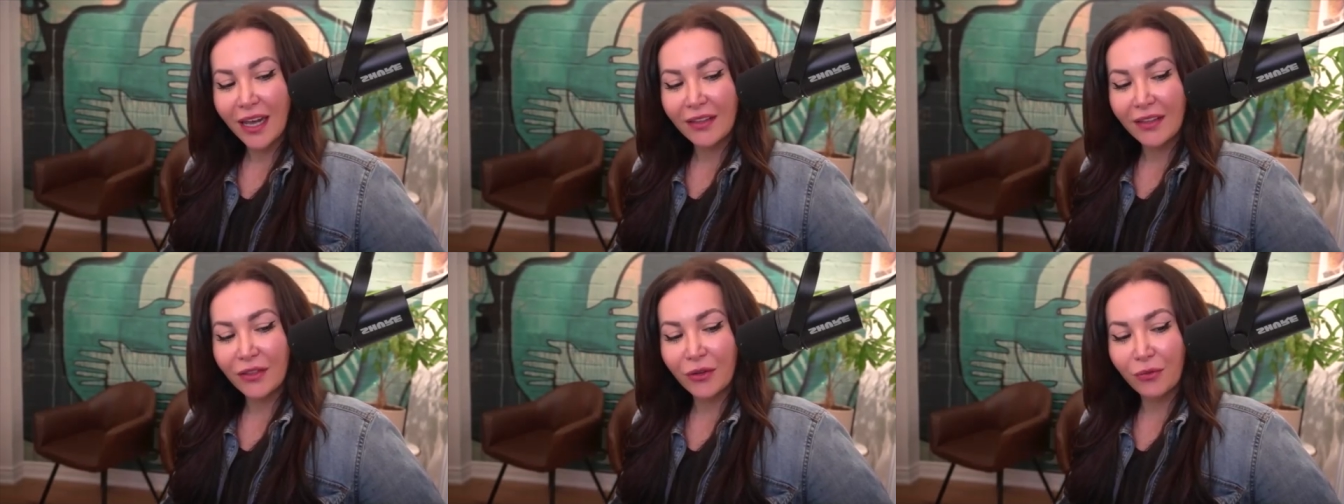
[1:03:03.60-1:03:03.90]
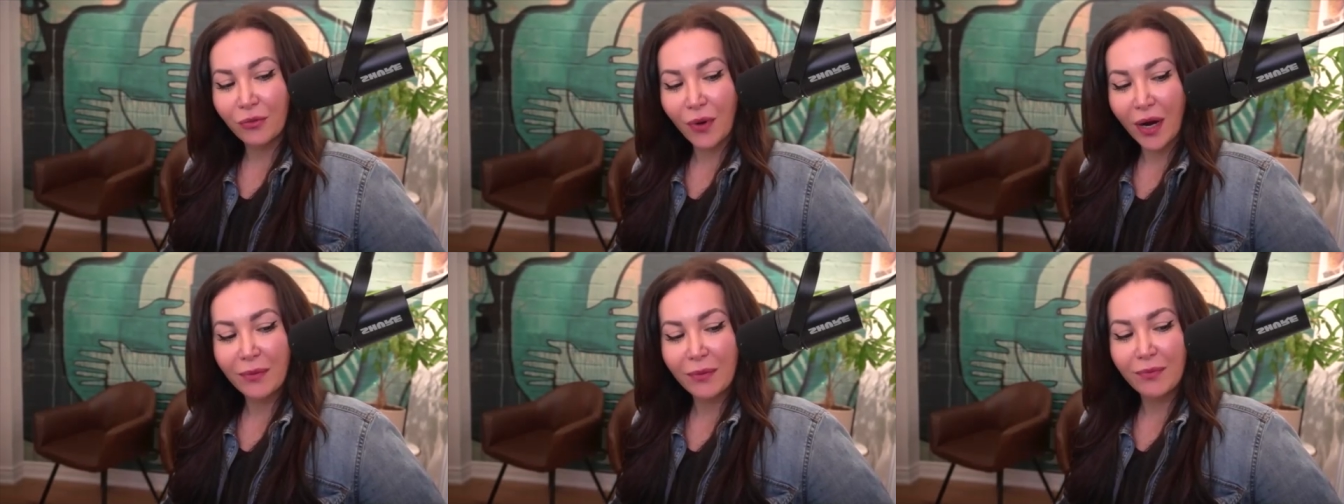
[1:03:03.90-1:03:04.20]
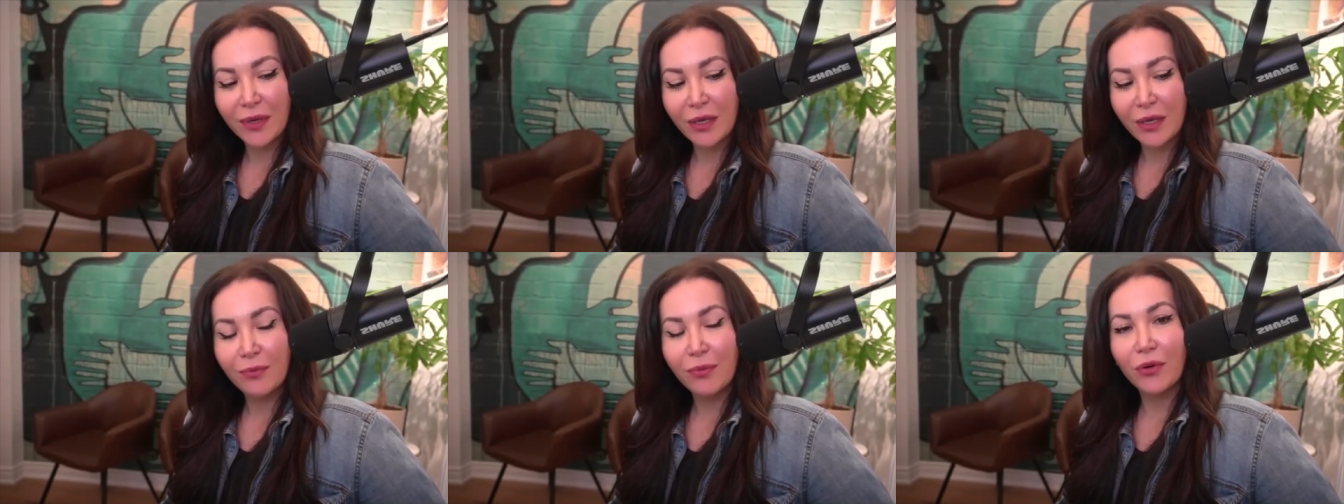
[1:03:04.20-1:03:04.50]
the right
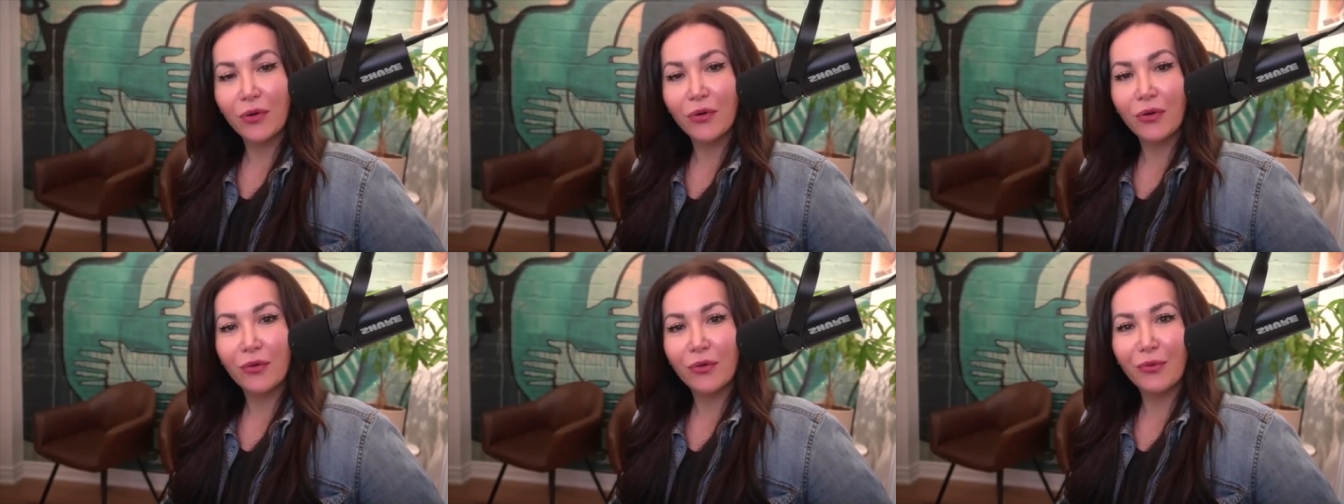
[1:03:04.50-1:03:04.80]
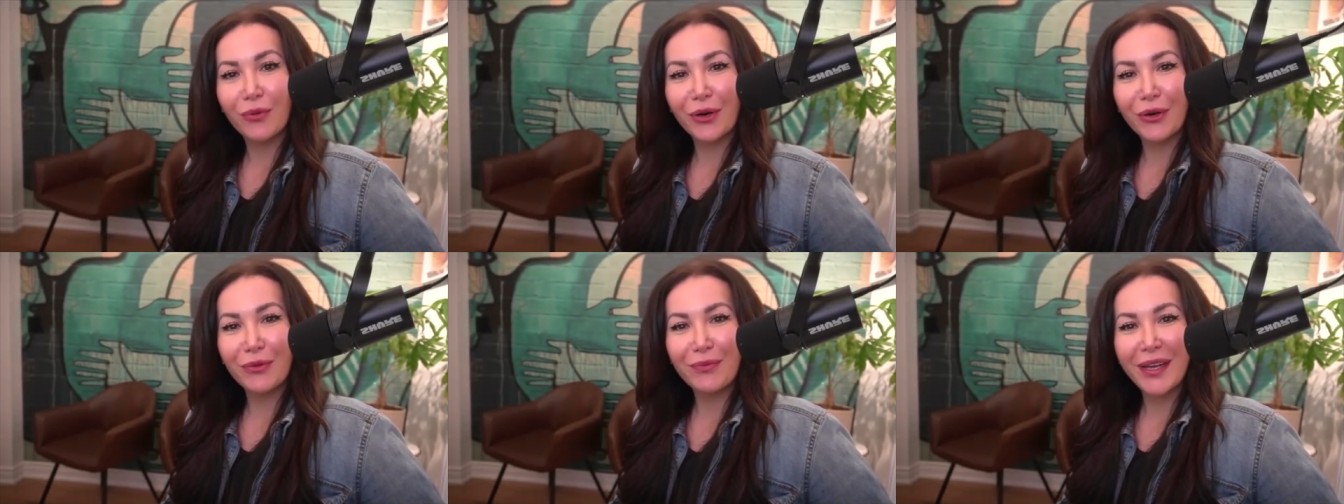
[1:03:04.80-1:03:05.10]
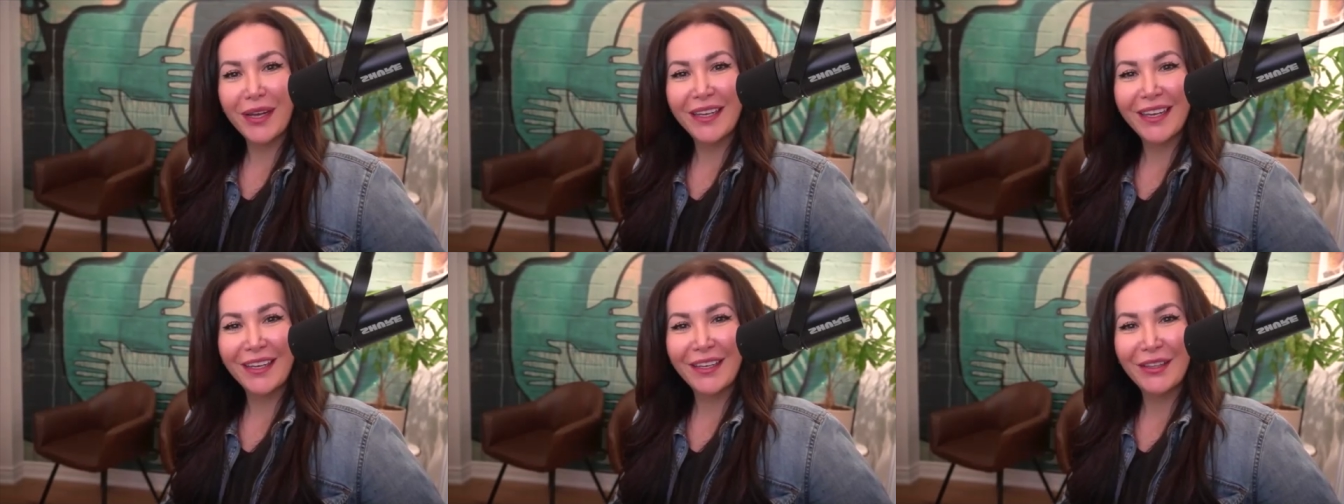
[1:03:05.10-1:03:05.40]
people weren't
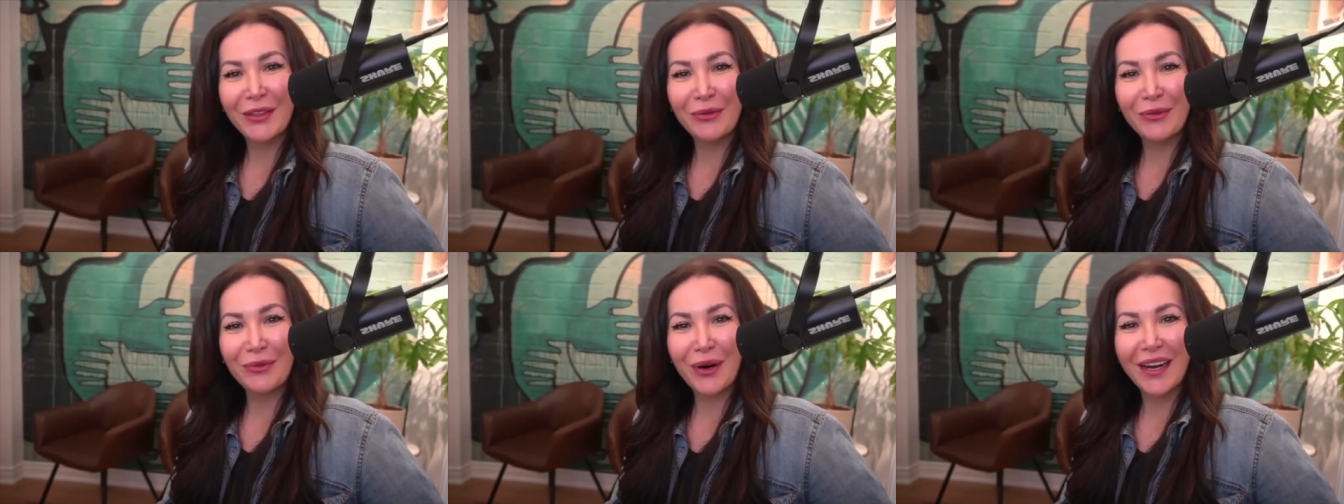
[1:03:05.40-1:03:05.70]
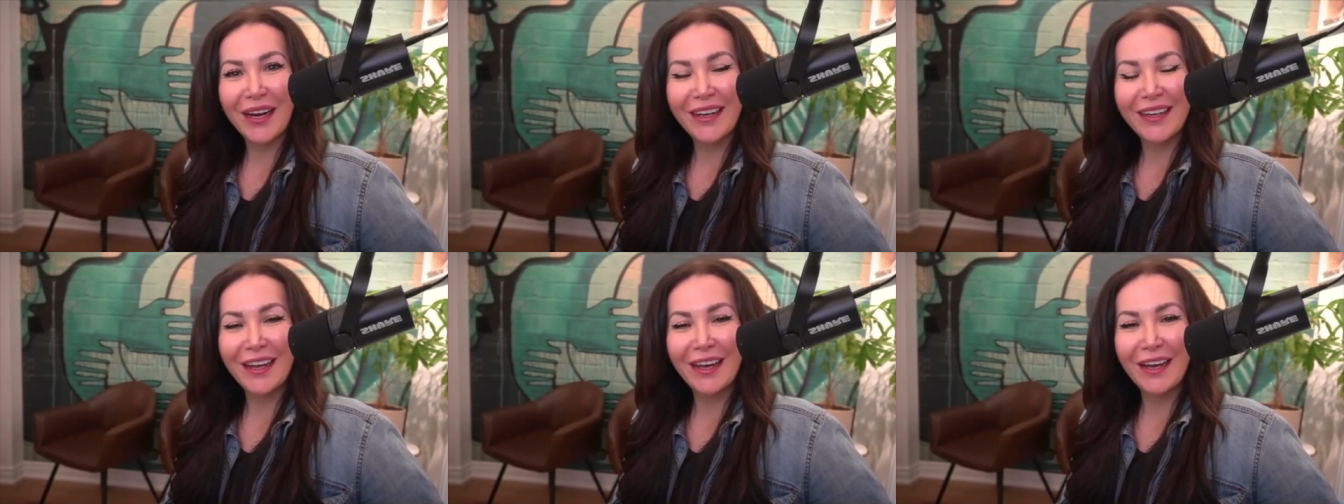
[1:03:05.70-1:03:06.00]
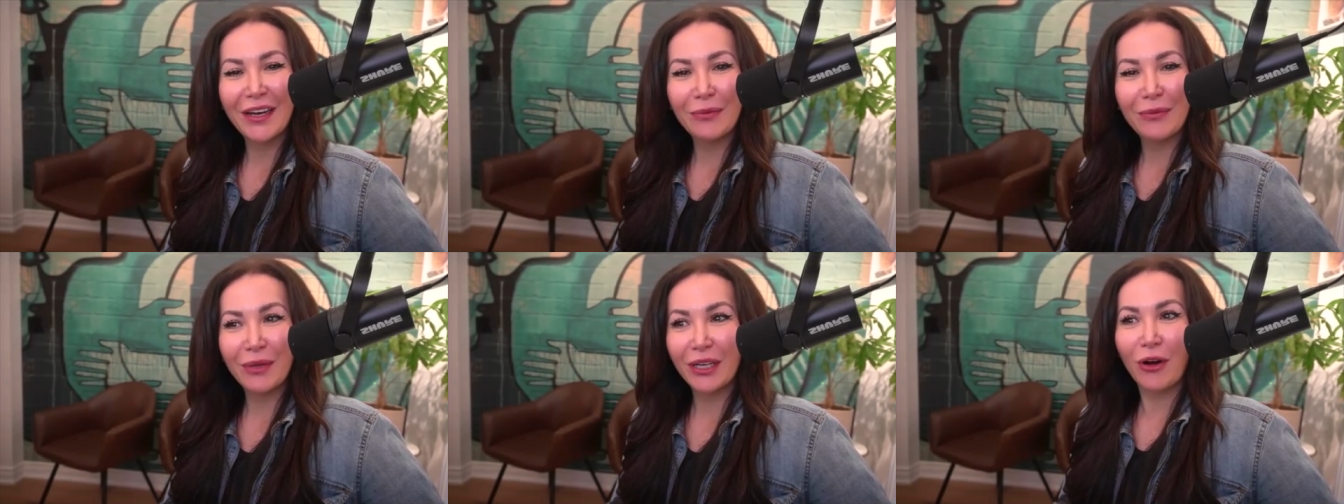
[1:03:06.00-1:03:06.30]
making the right
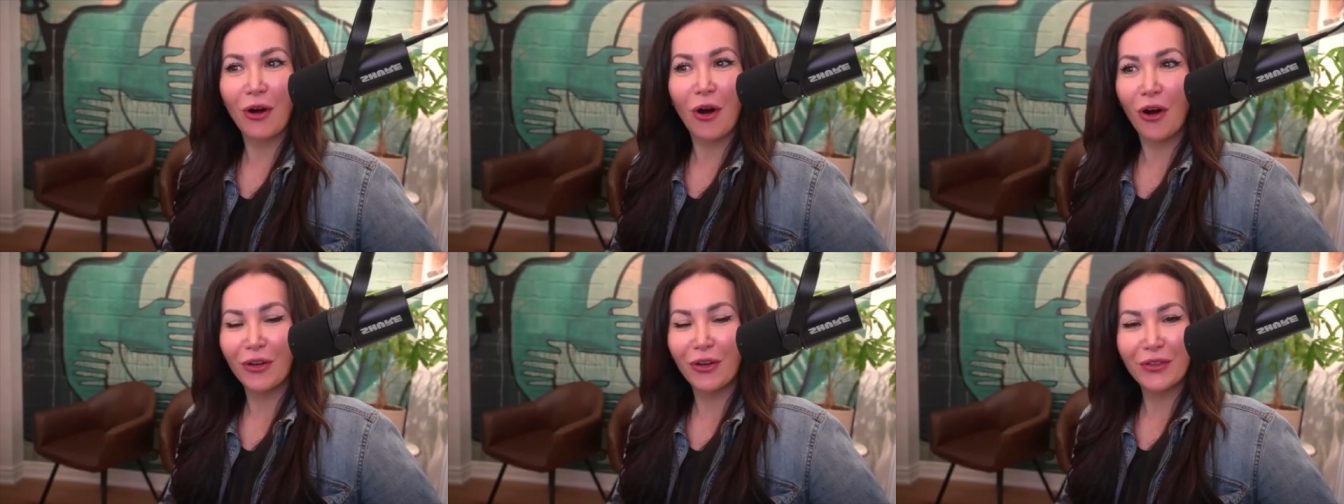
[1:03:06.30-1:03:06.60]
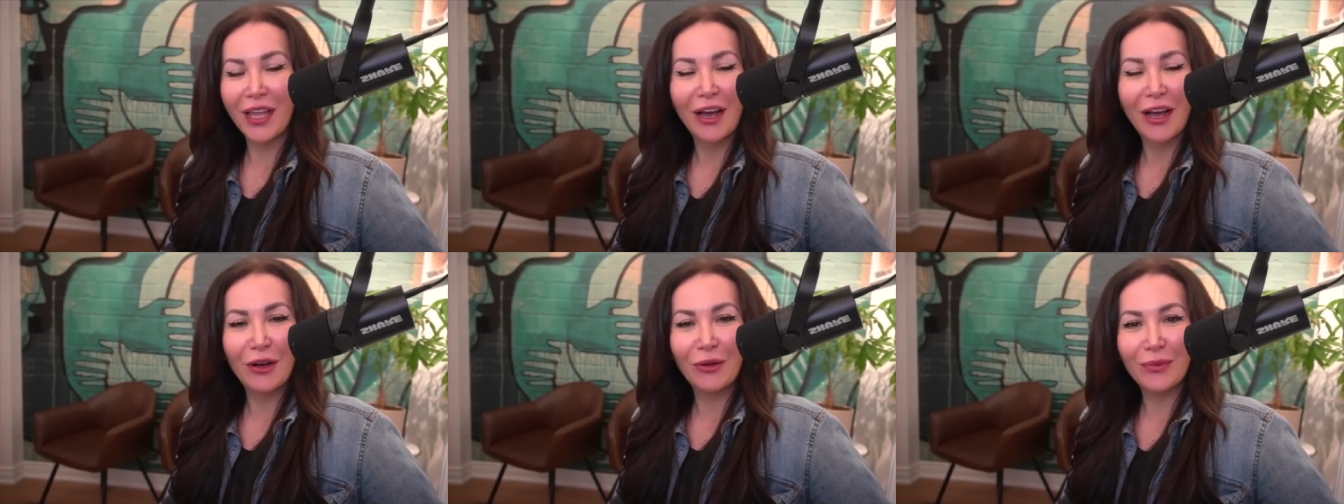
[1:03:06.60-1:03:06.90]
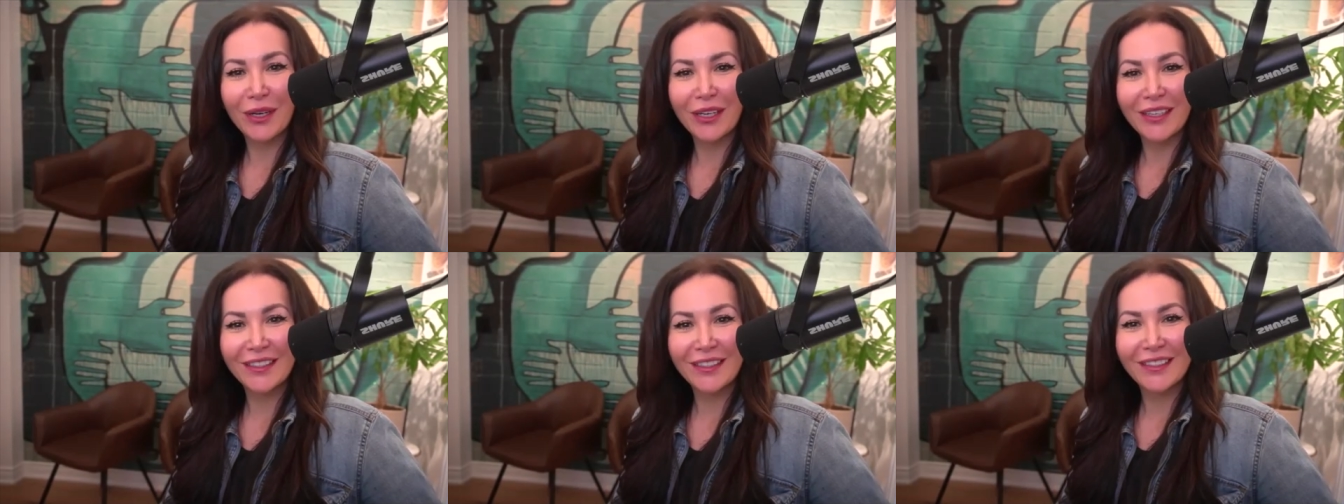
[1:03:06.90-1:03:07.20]
like Carl now. I'm
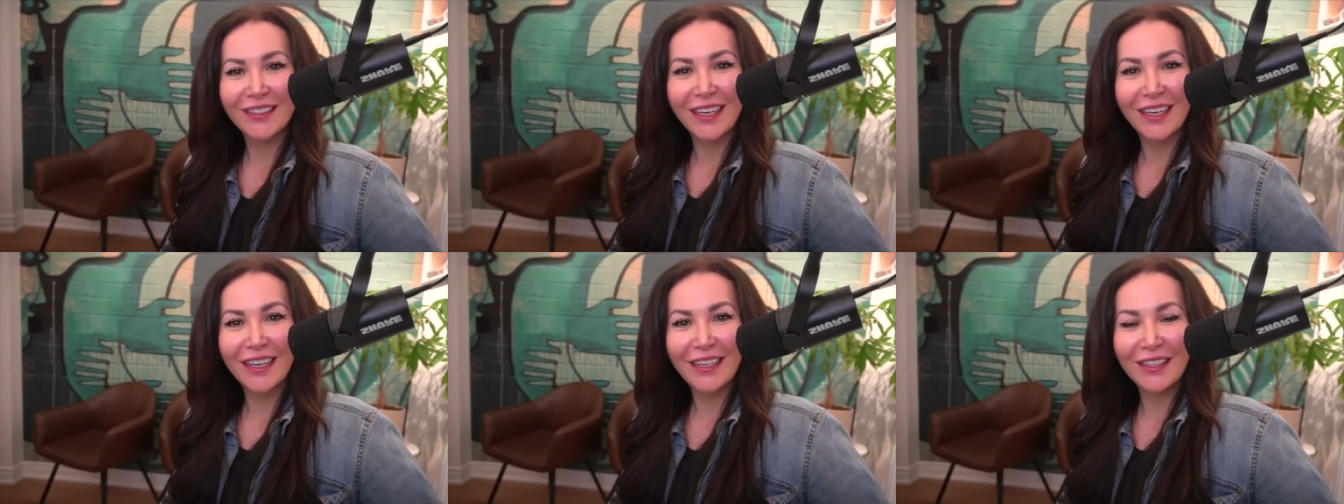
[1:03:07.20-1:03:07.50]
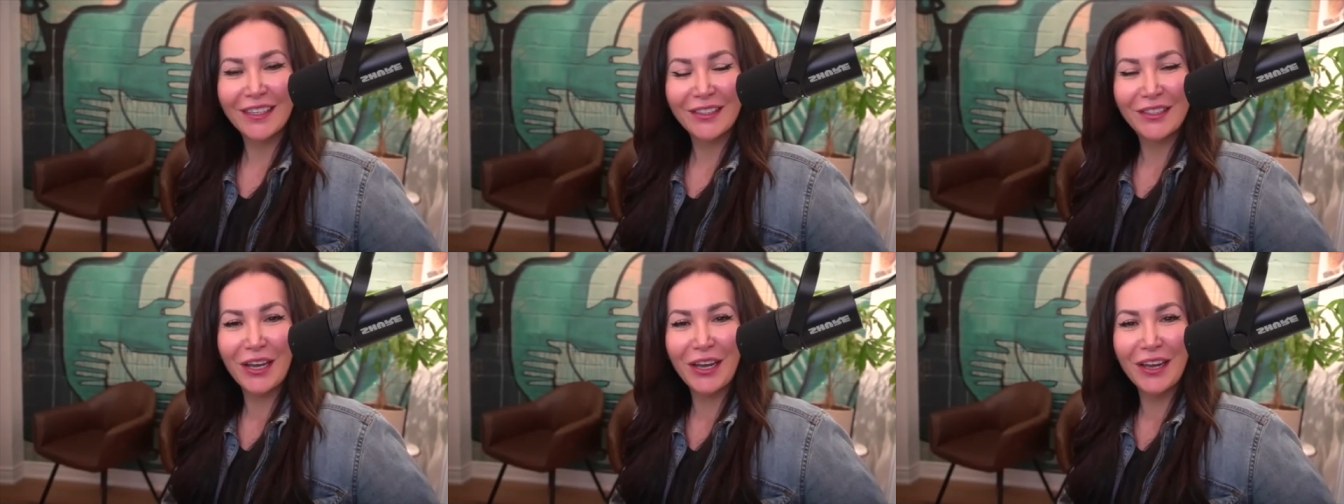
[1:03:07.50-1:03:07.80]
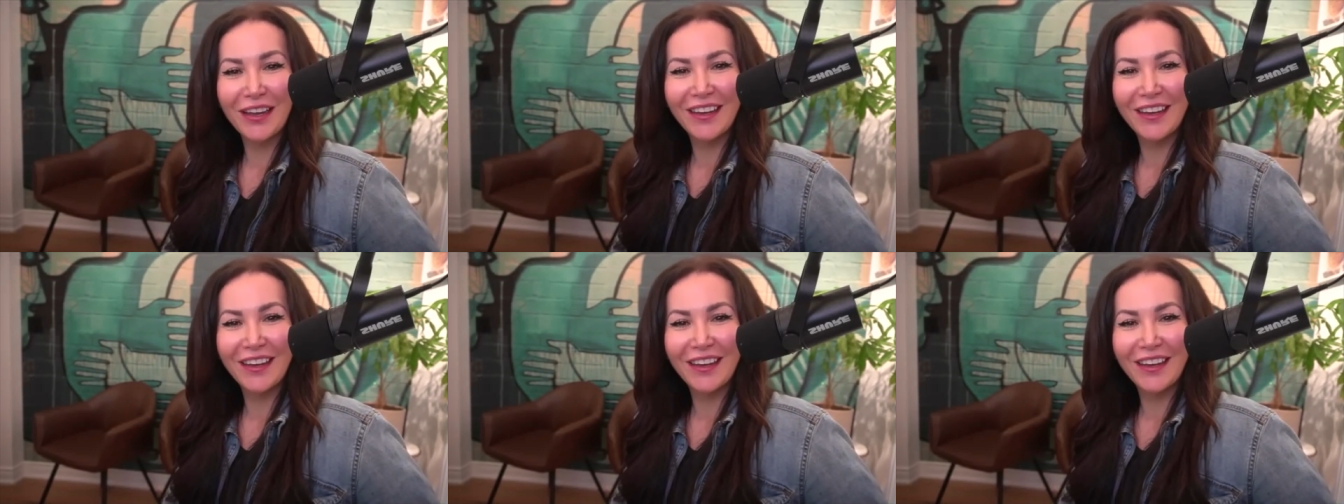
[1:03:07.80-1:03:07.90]
not going to say he's